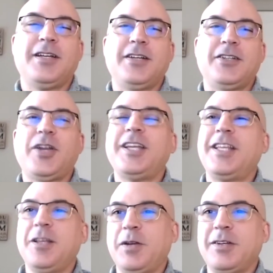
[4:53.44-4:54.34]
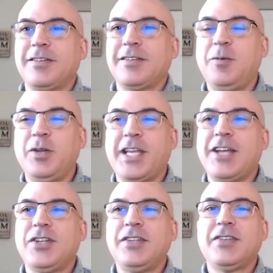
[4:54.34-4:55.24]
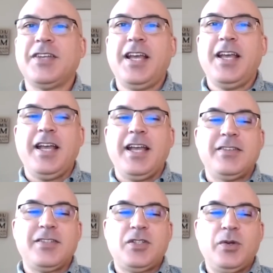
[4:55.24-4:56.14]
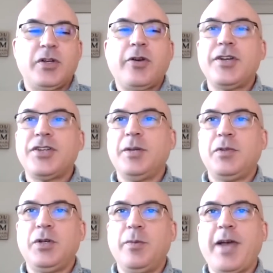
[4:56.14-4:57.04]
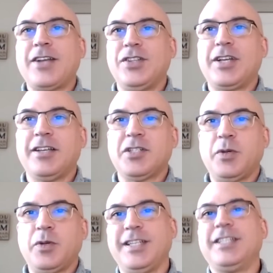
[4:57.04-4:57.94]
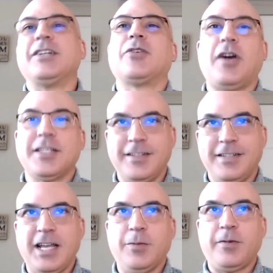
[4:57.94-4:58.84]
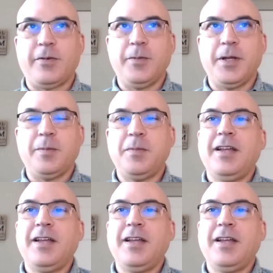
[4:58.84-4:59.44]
training them on communications, is to encourage them to imagine the customer sitting across the table from them